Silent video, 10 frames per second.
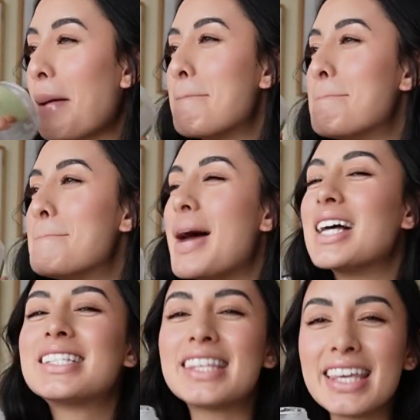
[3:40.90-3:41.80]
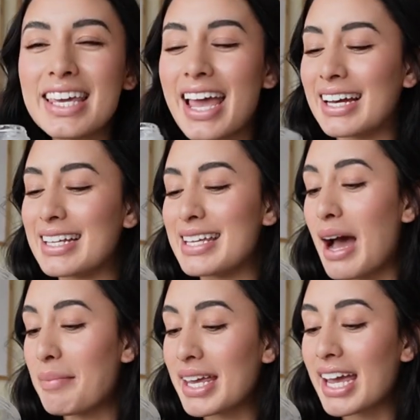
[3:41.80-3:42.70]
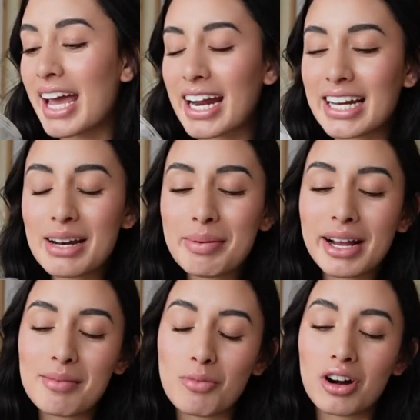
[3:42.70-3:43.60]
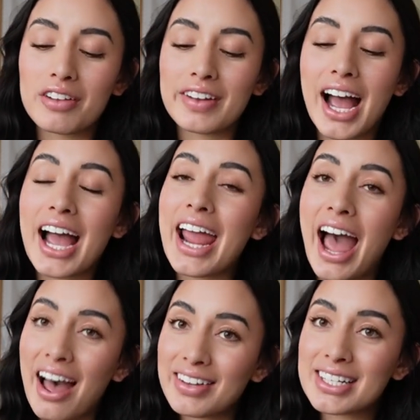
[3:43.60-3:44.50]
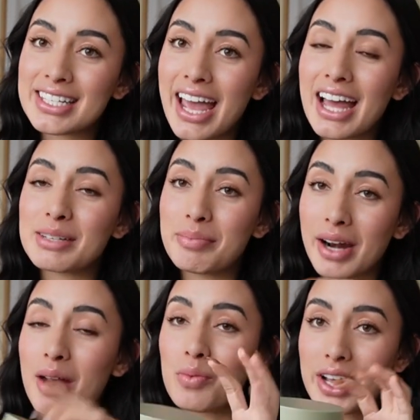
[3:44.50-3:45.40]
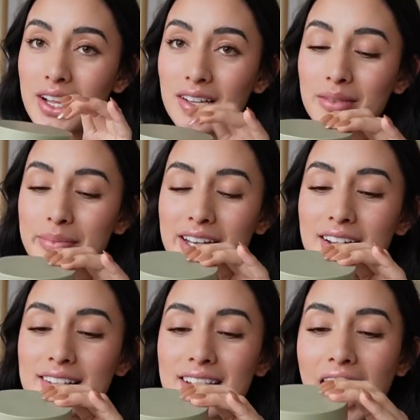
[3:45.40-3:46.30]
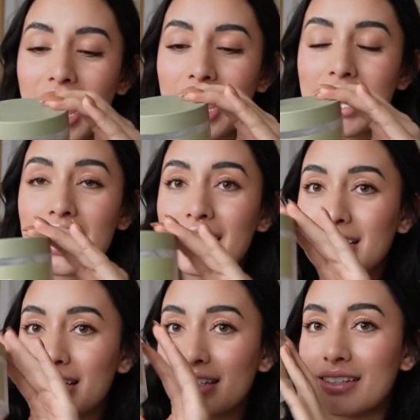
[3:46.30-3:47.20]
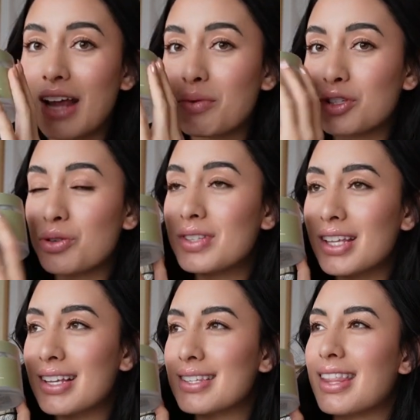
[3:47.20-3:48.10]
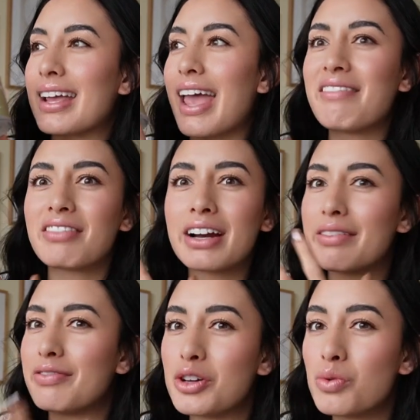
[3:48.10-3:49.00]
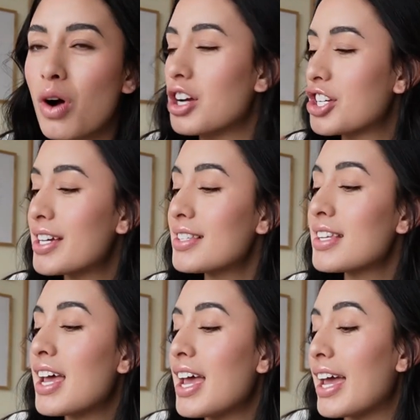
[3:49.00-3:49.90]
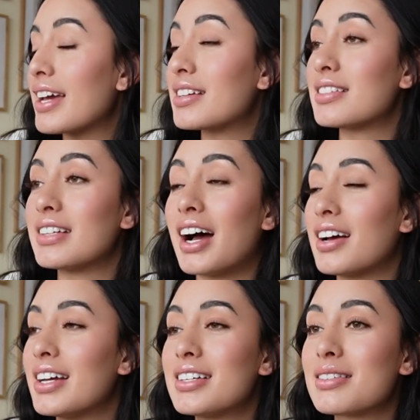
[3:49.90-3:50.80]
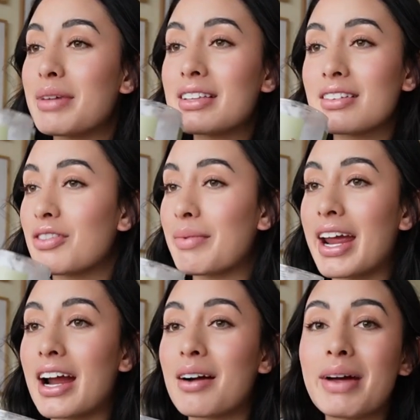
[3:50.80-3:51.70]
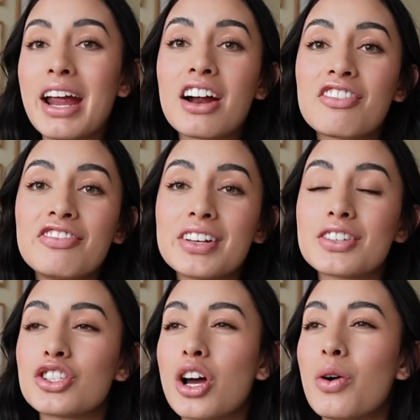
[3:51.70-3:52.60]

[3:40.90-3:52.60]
musky and yummy, and I need to pick up more of it. I haven't yet, but I will because I was using this like every few washes, and yeah, it does amazing for my hair. My hair feels